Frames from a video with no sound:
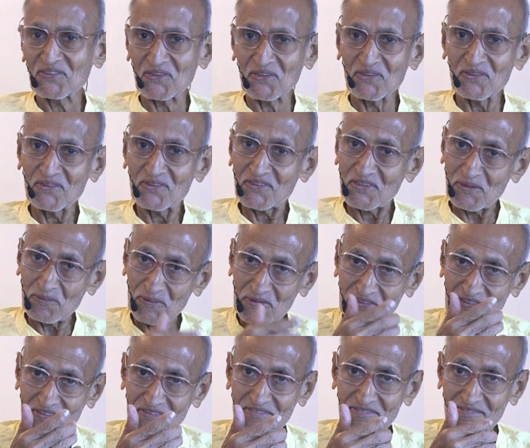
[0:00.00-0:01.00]
So,
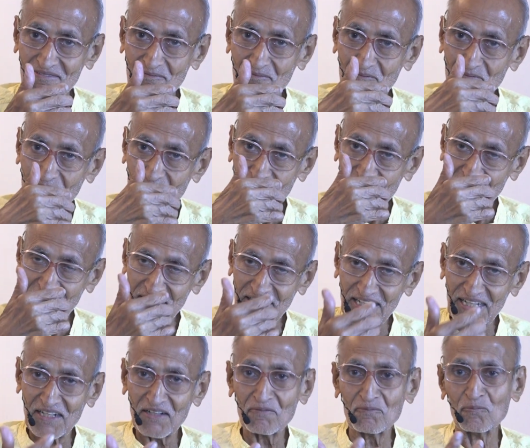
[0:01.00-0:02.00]
you must
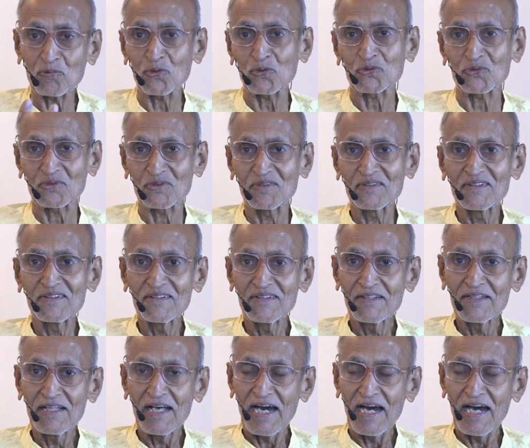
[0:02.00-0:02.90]
take care of both.